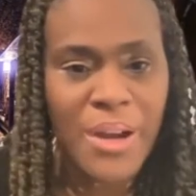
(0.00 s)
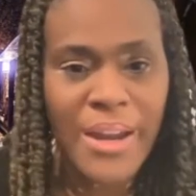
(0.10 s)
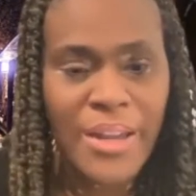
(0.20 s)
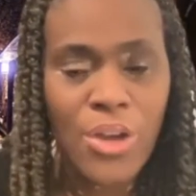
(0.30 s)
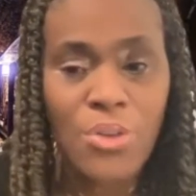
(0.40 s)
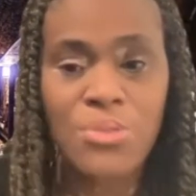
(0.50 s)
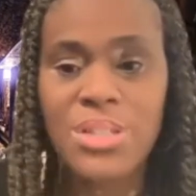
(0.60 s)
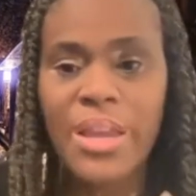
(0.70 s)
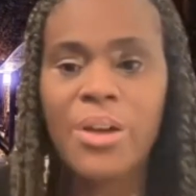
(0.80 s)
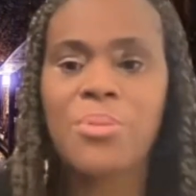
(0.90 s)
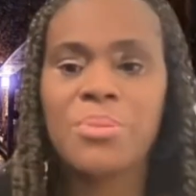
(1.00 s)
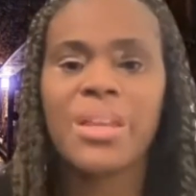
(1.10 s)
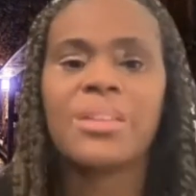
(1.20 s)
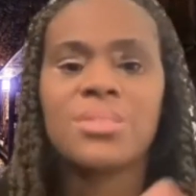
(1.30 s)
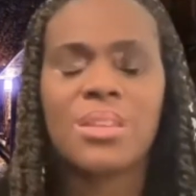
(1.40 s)
I go to help
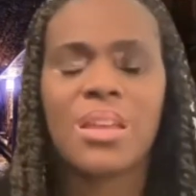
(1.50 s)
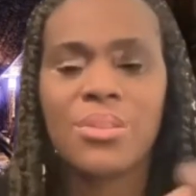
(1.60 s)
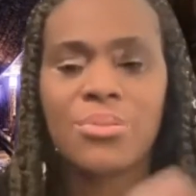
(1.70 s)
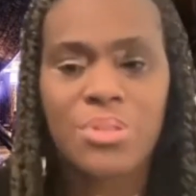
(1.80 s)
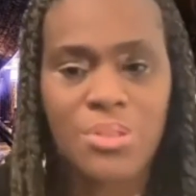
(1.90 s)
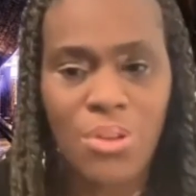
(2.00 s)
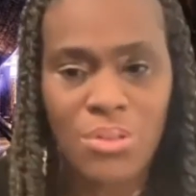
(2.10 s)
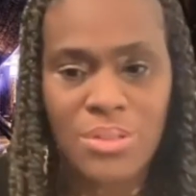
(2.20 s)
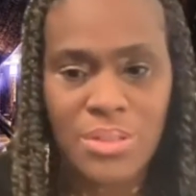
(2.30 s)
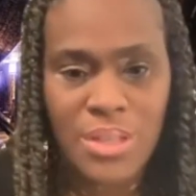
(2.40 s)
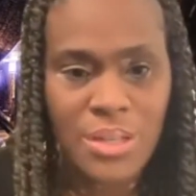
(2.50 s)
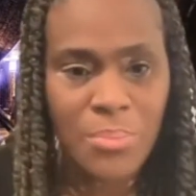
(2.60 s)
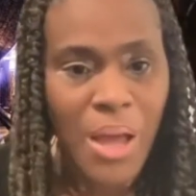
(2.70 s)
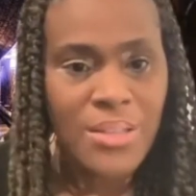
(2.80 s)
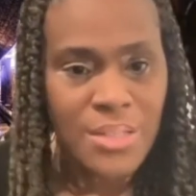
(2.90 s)
get to the end result in a
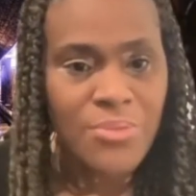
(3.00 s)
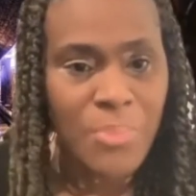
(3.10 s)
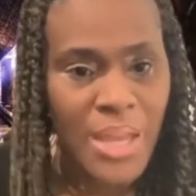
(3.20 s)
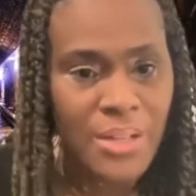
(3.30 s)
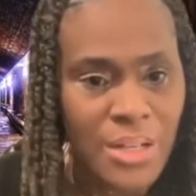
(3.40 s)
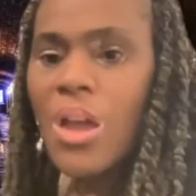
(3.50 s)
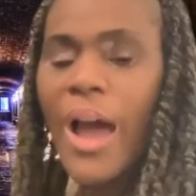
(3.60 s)
positive manner.